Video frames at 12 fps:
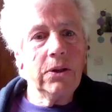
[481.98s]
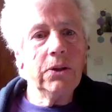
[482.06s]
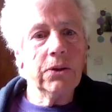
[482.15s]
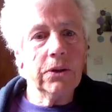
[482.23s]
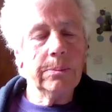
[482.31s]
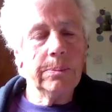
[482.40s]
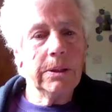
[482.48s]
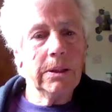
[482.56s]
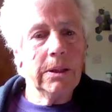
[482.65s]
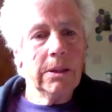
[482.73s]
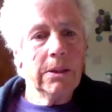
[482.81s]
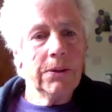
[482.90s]
Europe.
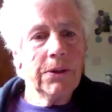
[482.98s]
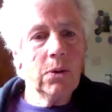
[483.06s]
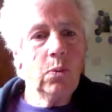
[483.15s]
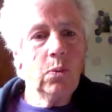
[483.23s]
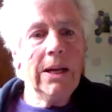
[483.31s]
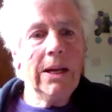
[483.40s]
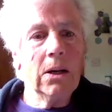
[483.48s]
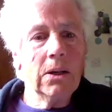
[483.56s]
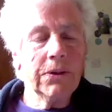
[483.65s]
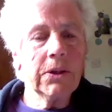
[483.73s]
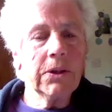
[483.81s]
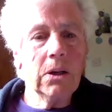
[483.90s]
So we
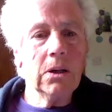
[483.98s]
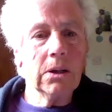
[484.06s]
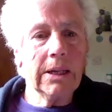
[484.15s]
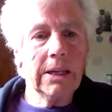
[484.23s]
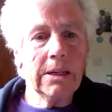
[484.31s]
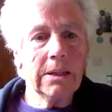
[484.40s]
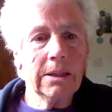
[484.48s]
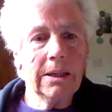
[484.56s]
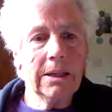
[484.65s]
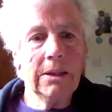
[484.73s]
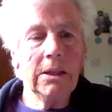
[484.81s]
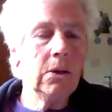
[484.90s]
are the target,
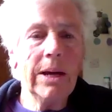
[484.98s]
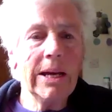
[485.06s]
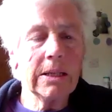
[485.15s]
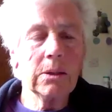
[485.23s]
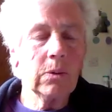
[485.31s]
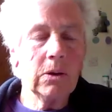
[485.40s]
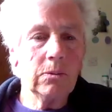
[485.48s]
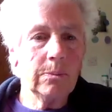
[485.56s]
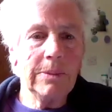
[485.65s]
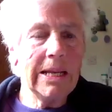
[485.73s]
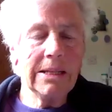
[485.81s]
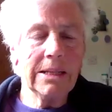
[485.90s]
and the US
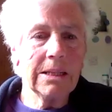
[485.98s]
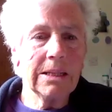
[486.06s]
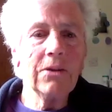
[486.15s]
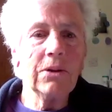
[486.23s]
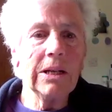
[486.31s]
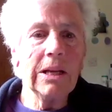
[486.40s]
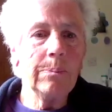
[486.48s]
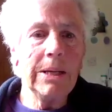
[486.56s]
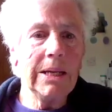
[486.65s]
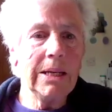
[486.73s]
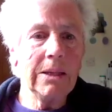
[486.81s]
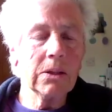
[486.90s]
won't necessarily
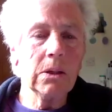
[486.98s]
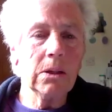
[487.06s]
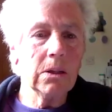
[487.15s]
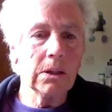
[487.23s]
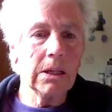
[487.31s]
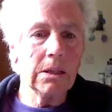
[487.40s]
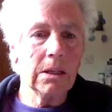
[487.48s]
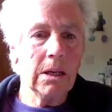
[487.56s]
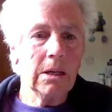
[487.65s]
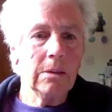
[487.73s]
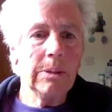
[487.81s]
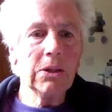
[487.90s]
be the target
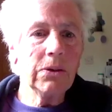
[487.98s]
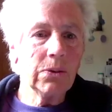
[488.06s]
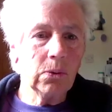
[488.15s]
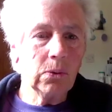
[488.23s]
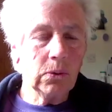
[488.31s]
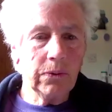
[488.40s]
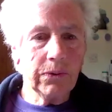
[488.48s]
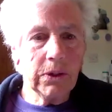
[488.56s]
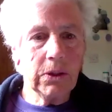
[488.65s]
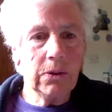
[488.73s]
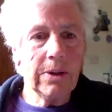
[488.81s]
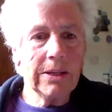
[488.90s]
because all of
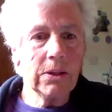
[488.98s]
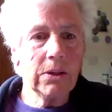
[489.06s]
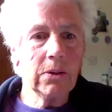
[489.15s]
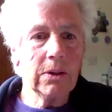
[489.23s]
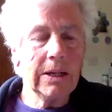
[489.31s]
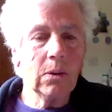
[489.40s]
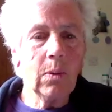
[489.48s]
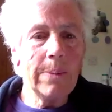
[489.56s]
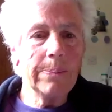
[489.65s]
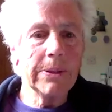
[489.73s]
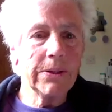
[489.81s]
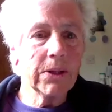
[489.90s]
the US nuclear
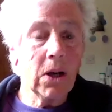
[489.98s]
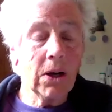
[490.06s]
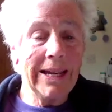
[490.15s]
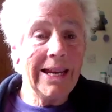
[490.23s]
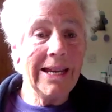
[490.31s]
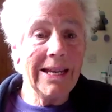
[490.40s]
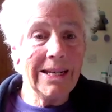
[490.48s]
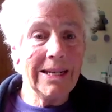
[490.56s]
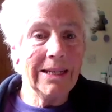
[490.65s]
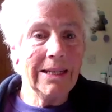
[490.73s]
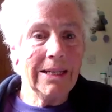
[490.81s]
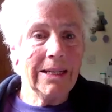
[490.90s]
weapons are
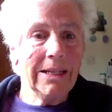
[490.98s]
in